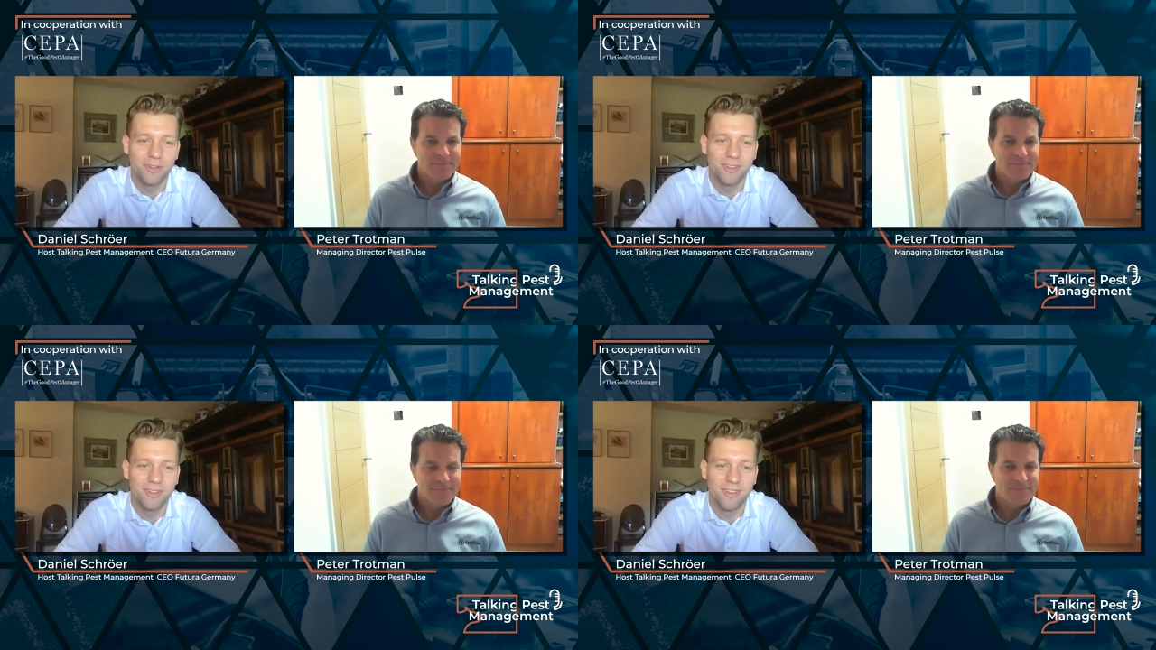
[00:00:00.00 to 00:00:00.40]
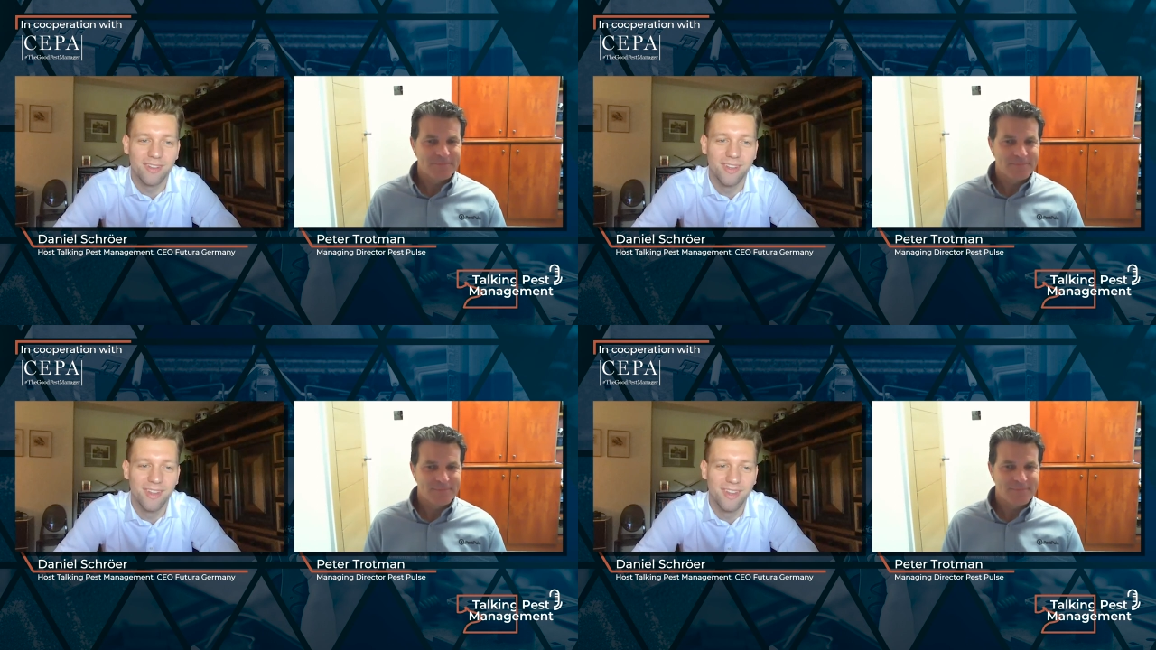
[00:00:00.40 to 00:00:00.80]
Speaker 1: And
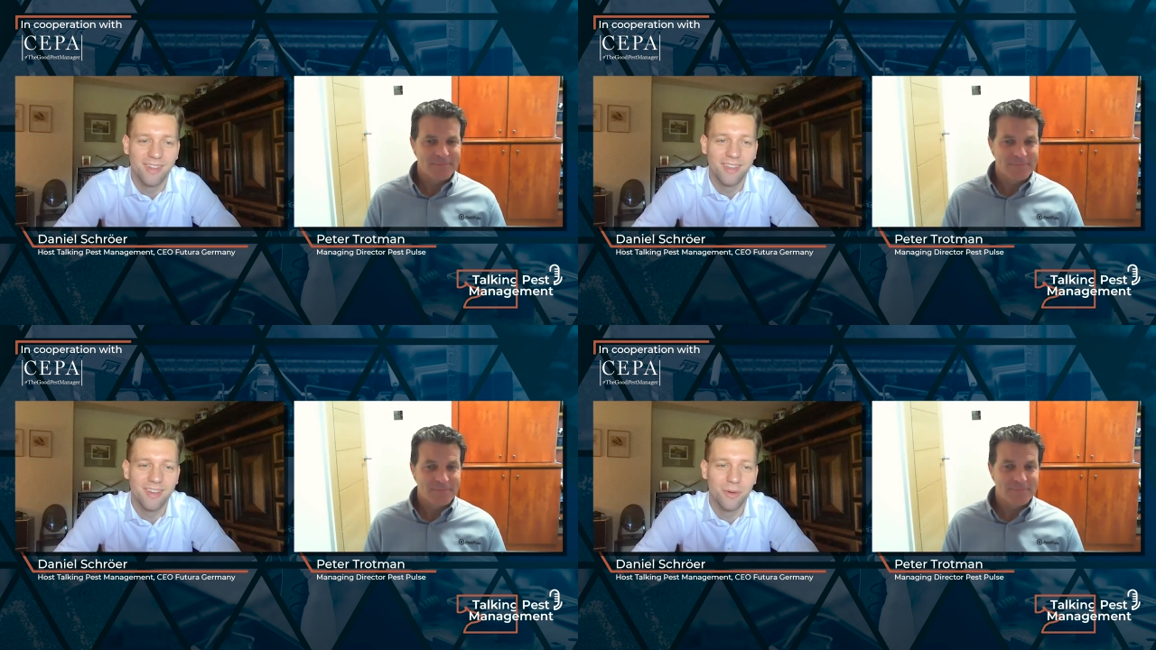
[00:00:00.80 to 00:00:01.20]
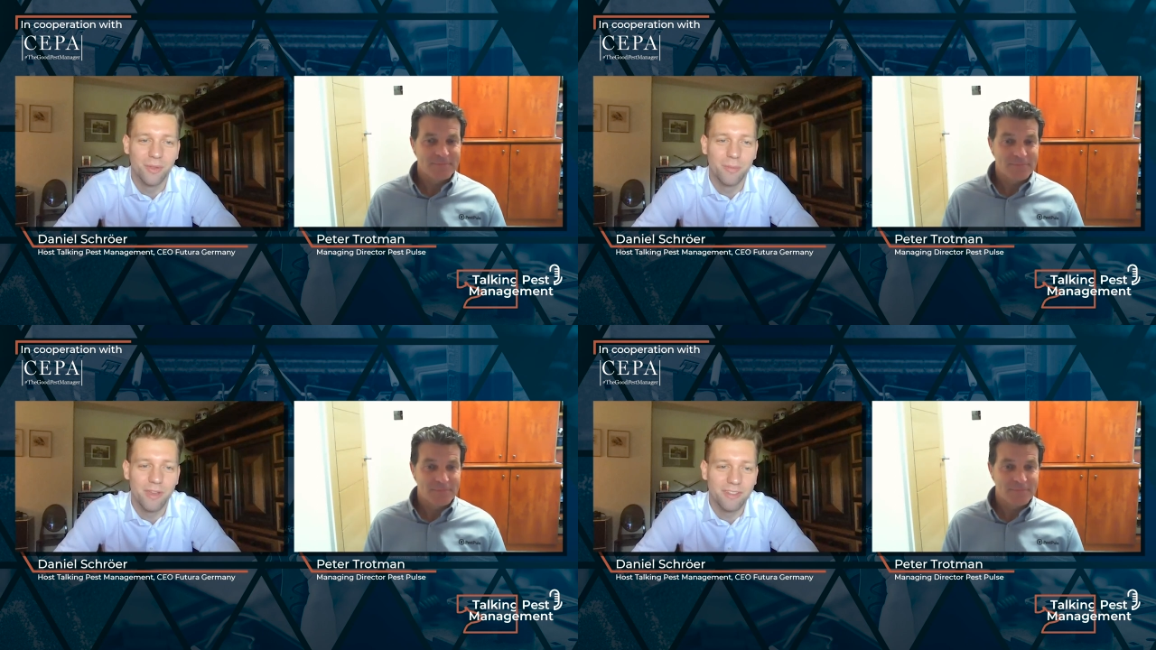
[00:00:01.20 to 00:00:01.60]
uh, yeah,
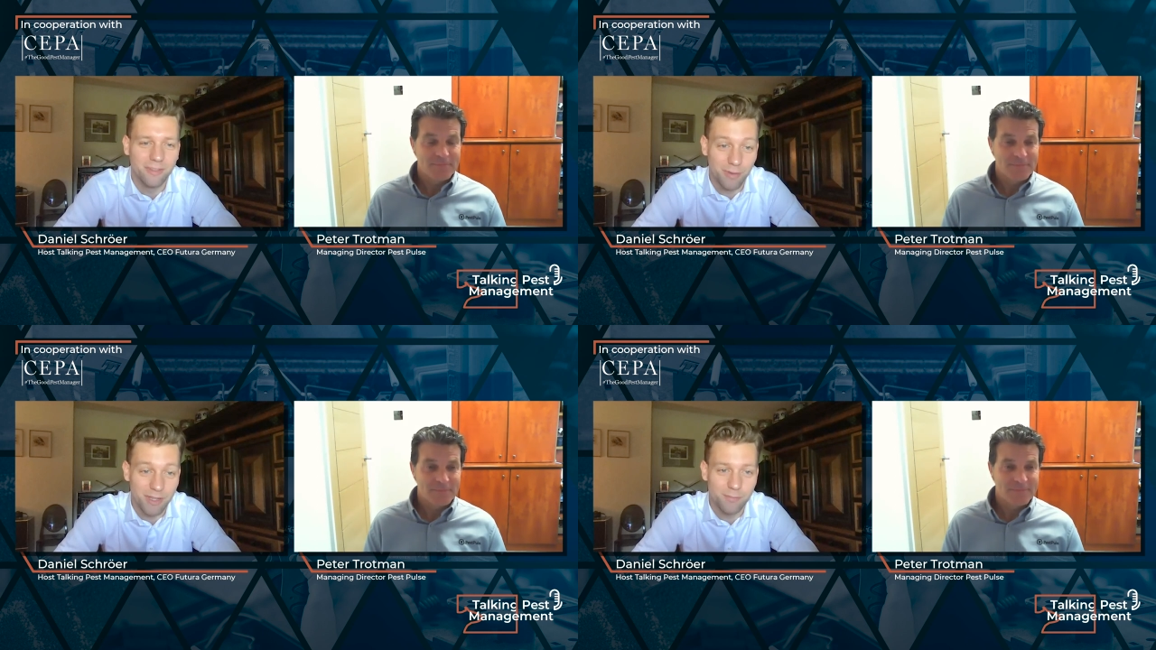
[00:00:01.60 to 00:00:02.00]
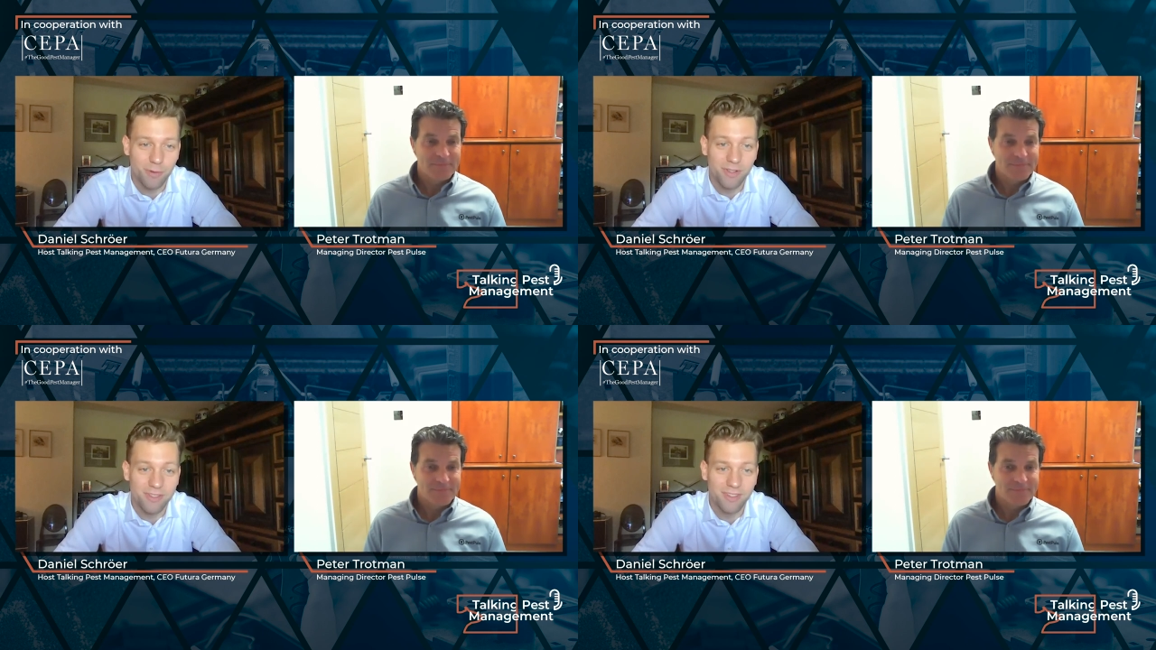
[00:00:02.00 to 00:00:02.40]
all the best to Pest
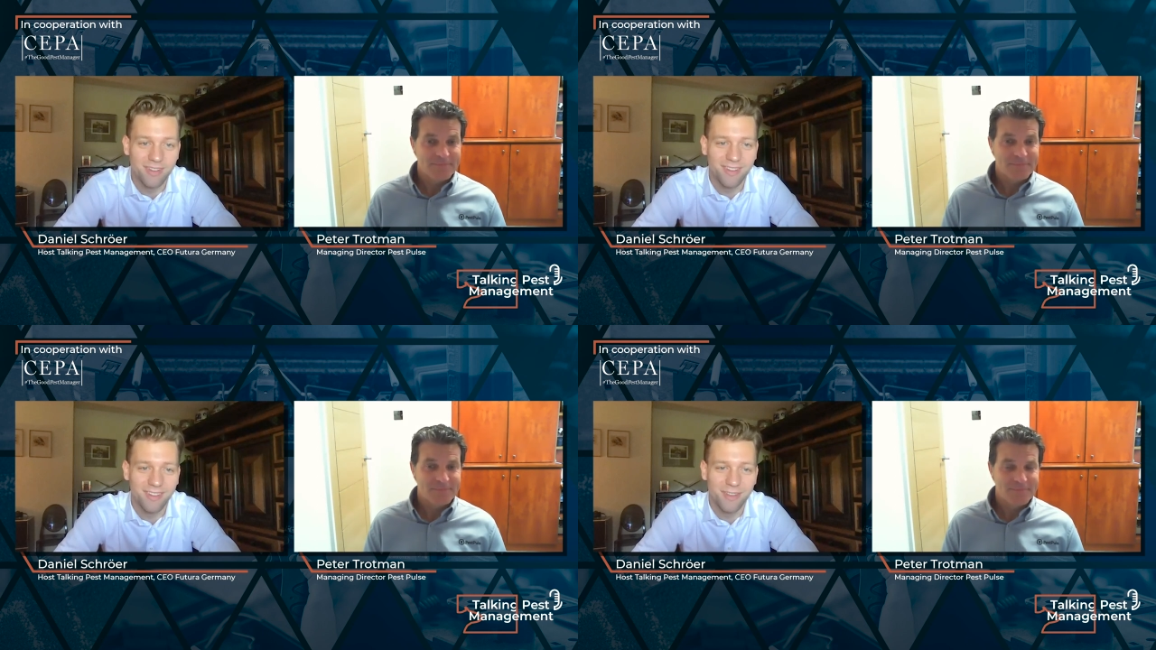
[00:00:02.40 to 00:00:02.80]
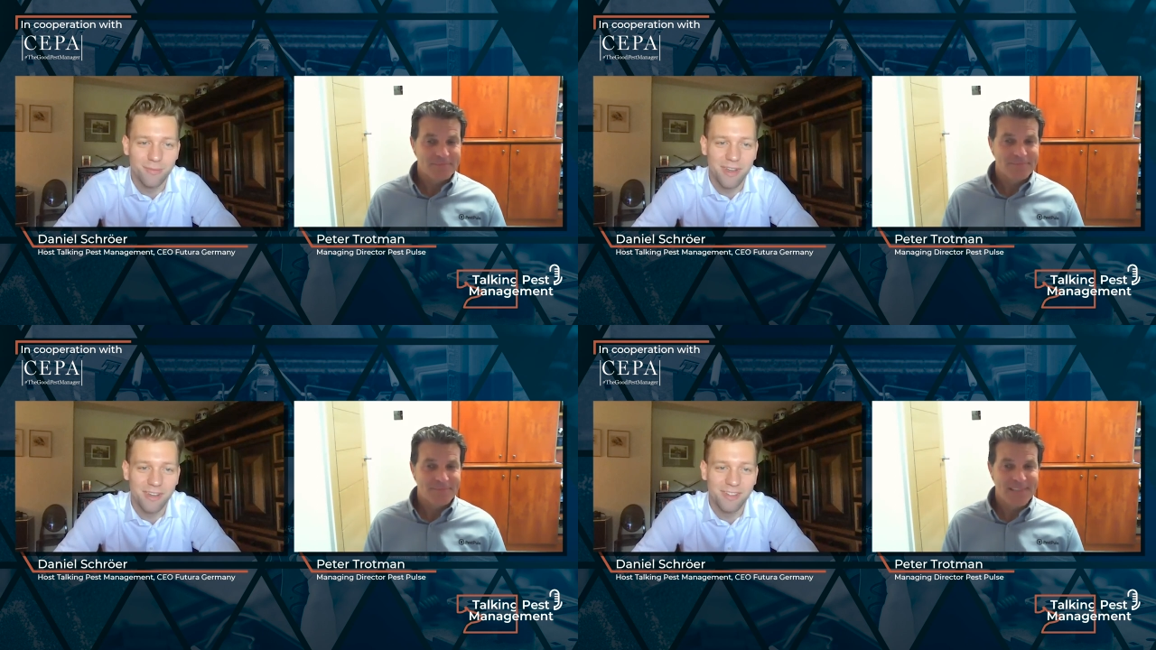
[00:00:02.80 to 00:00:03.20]
Pulse and uh,
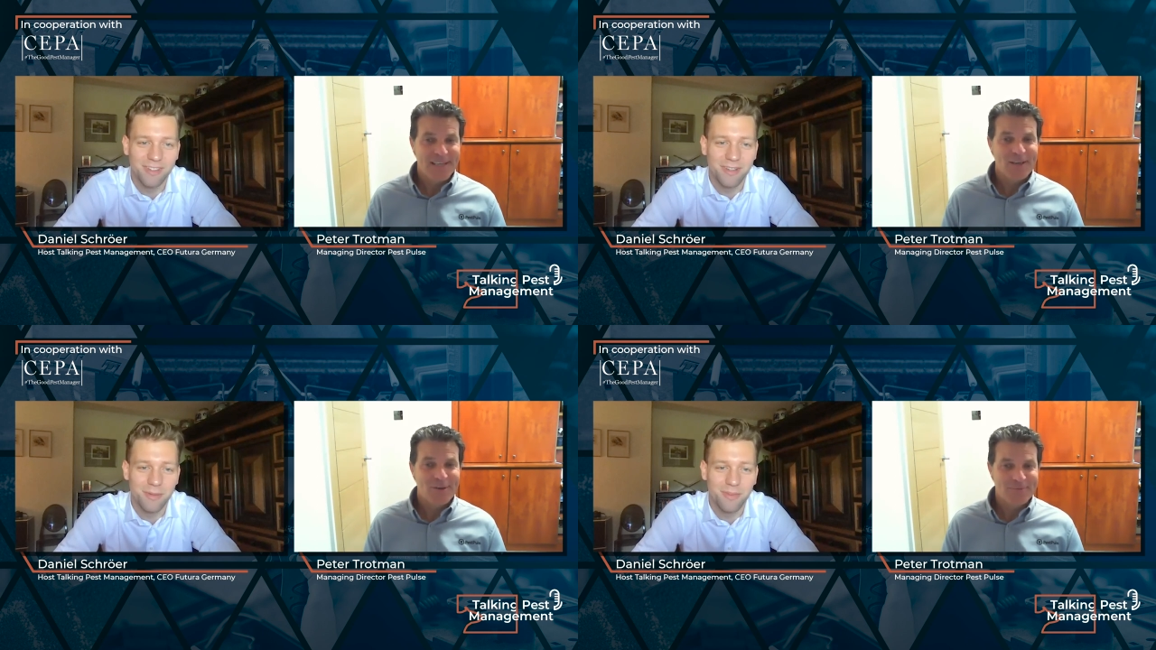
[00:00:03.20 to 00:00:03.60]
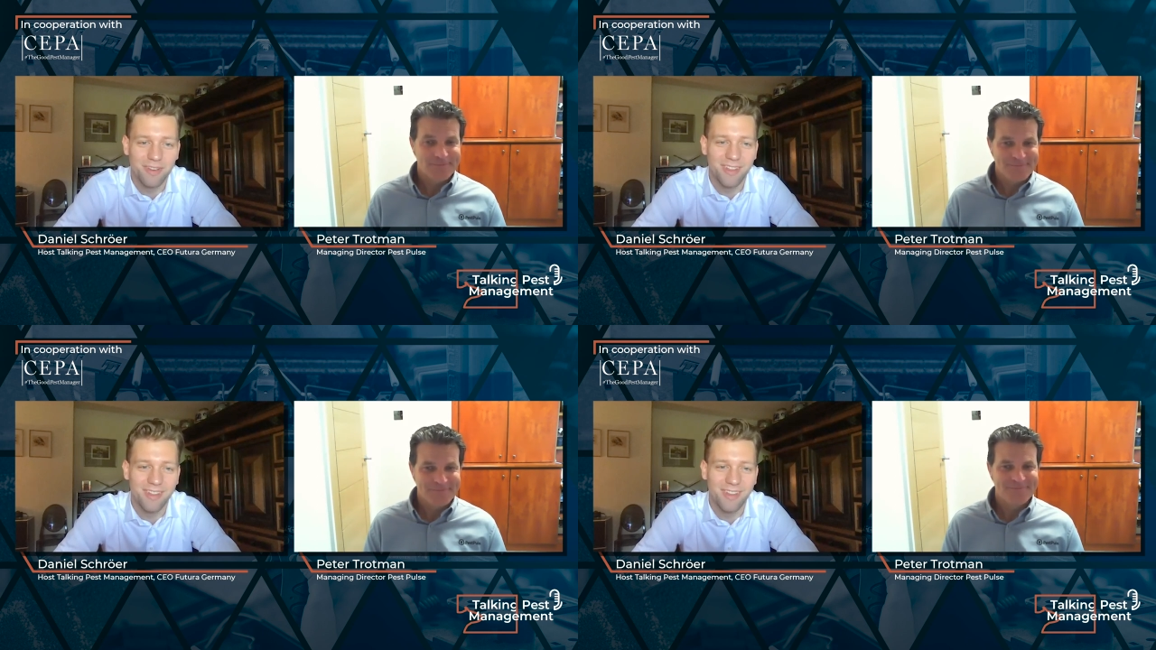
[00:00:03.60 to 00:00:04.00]
you managing the company.